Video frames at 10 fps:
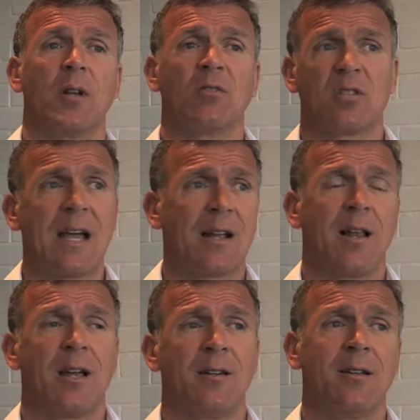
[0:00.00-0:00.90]
You know,
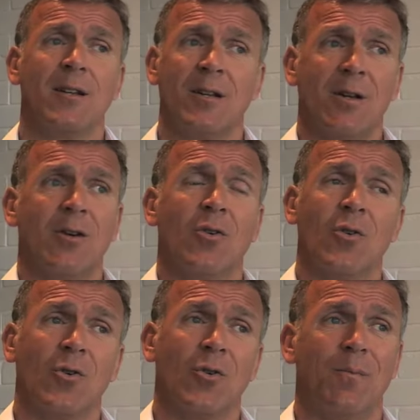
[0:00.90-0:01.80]
Sakhalin
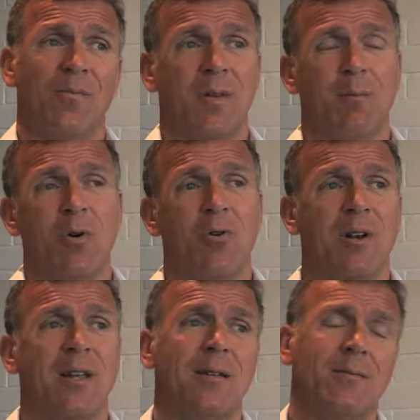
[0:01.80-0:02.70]
or
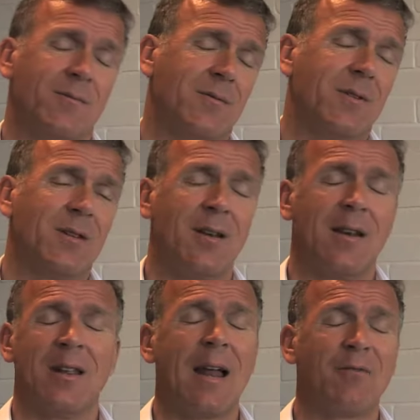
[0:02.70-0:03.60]
Murali,
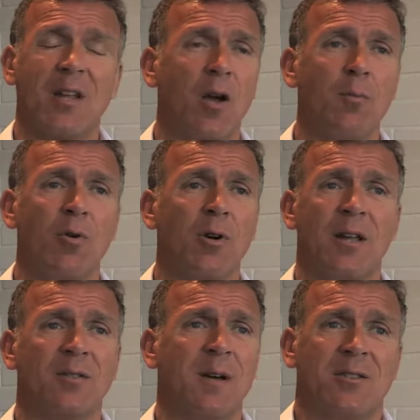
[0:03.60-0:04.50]
you'd have to go
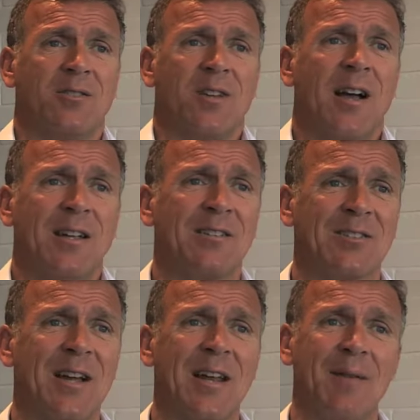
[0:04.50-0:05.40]
Murali, as much as I hate to
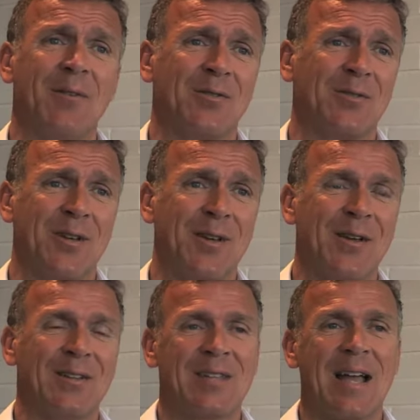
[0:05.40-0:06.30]
say that, because
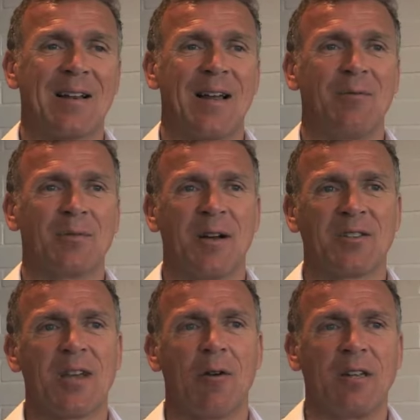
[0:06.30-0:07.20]
Sakhalin was my
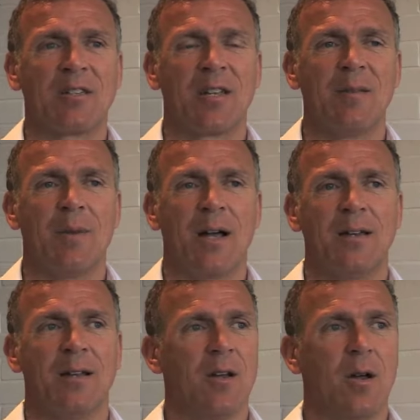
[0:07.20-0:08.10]
Surrey teammate.
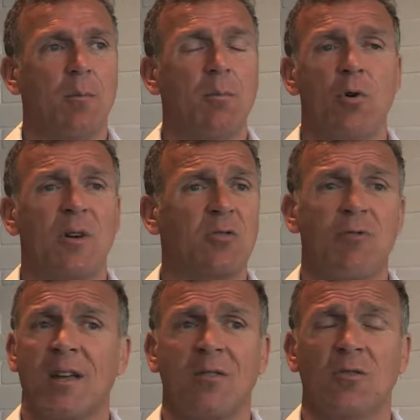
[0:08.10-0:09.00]
Murali's
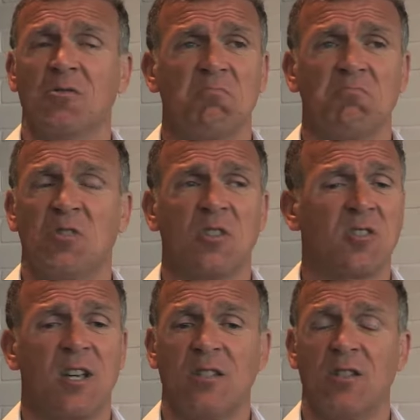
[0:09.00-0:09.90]
record
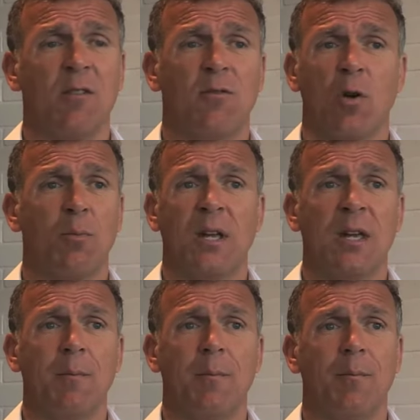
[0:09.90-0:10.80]
just says you've got to pick him.